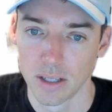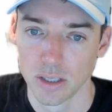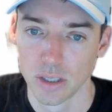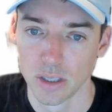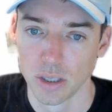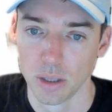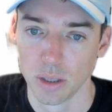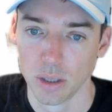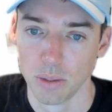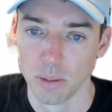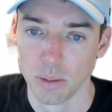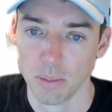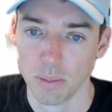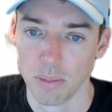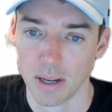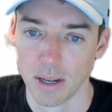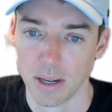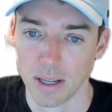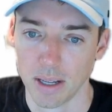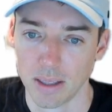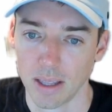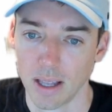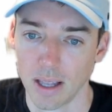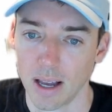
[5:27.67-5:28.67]
AI tools
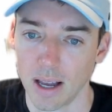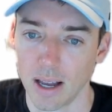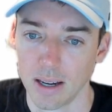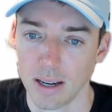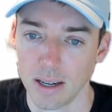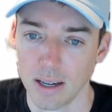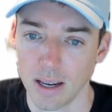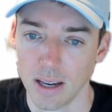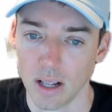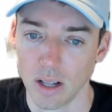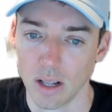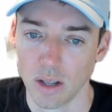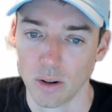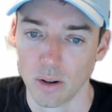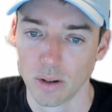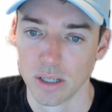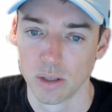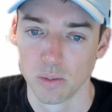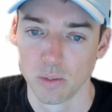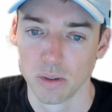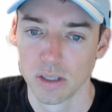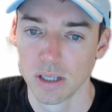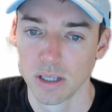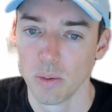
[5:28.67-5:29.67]
are available to help
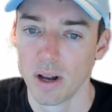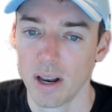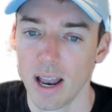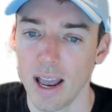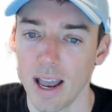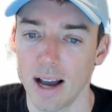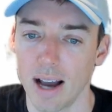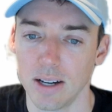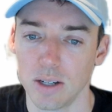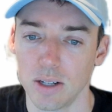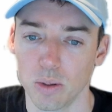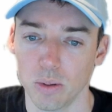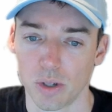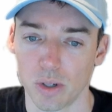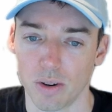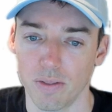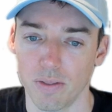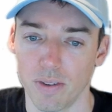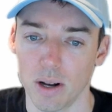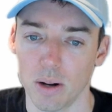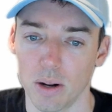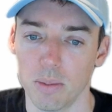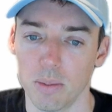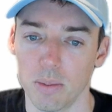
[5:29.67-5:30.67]
us with the
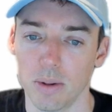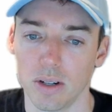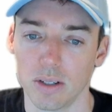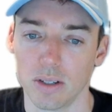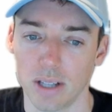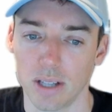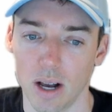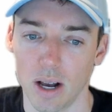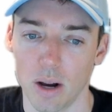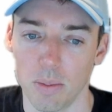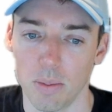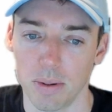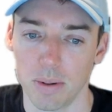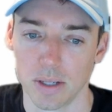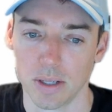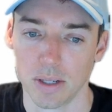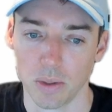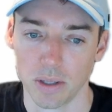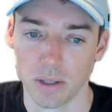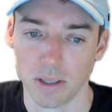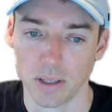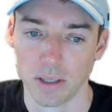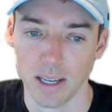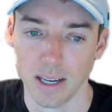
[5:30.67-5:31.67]
Google
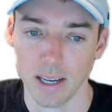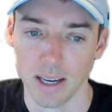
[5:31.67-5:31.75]
Ads.